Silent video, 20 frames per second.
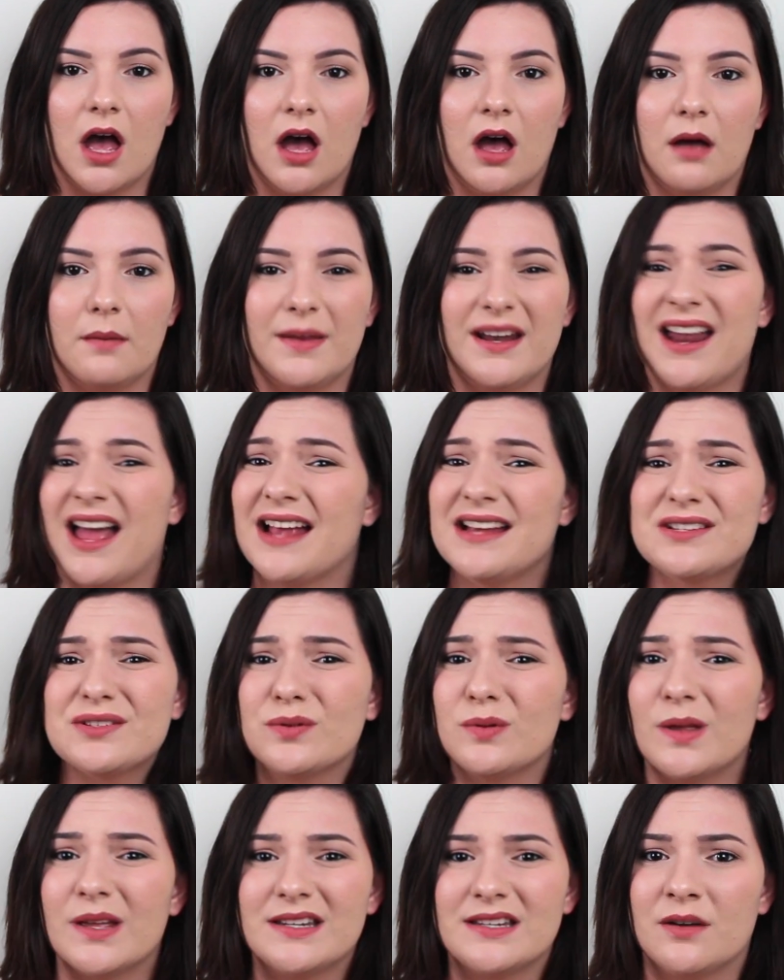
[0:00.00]
In high
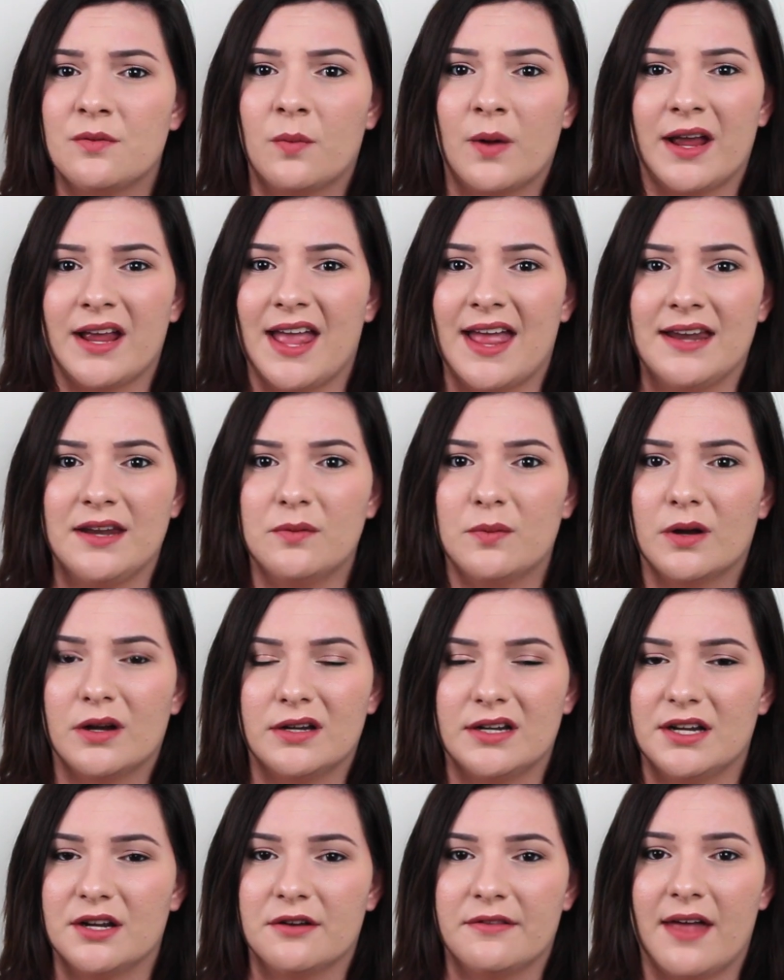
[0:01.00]
school, I didn't weigh
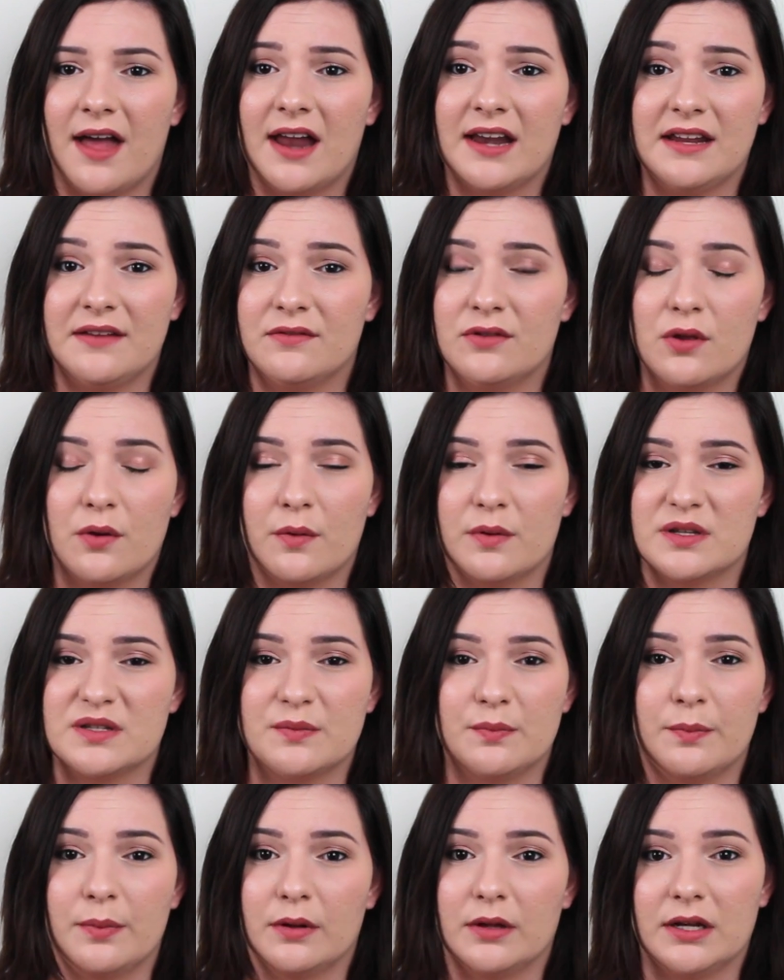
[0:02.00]
anywhere near that, even though
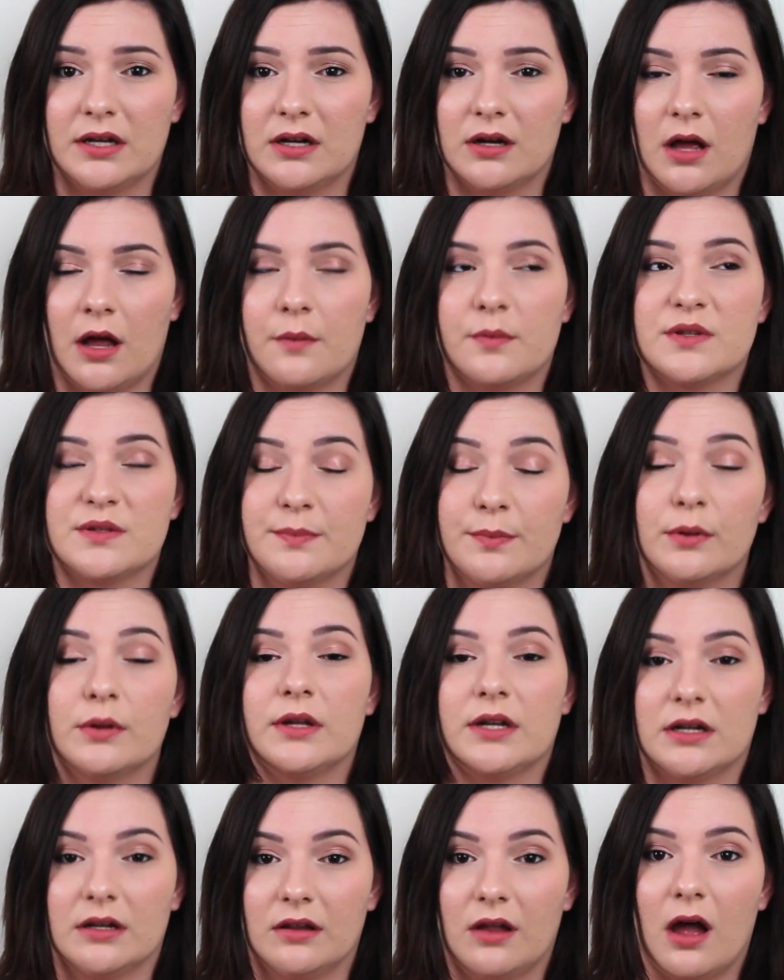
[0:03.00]
I was
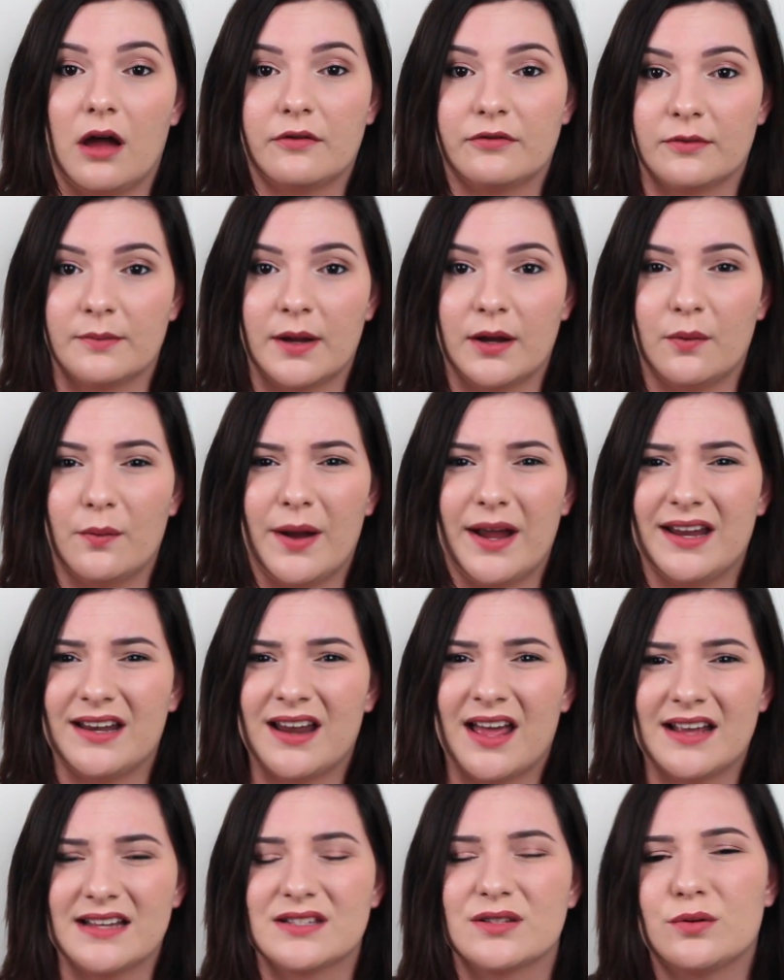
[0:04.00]
bullied a lot for my weight
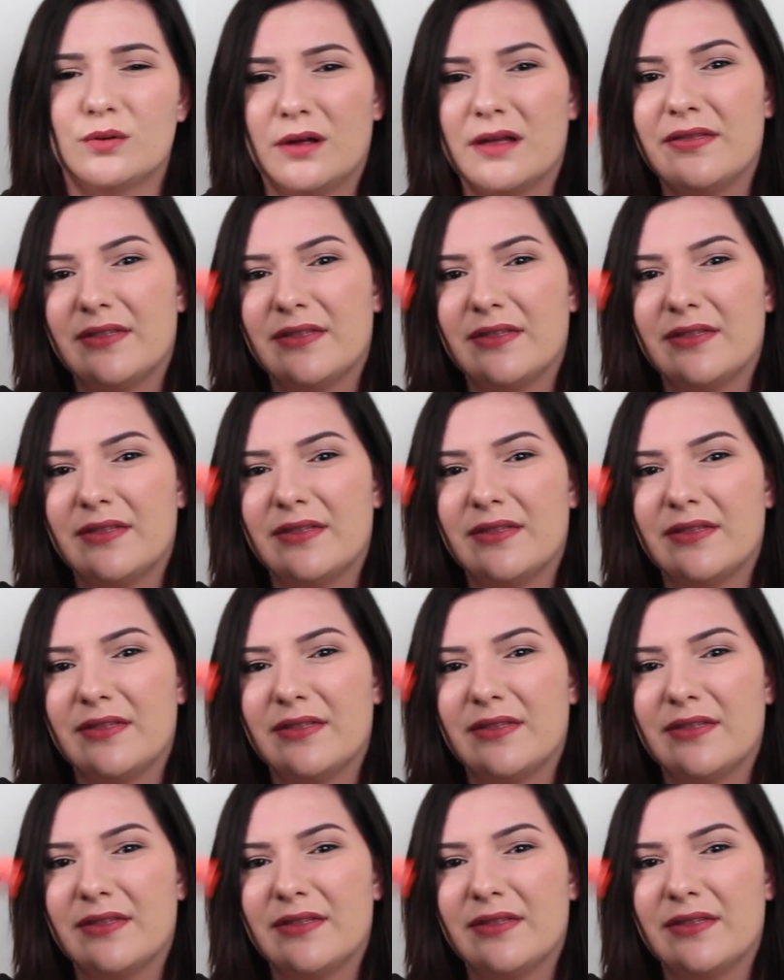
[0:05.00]
in high school.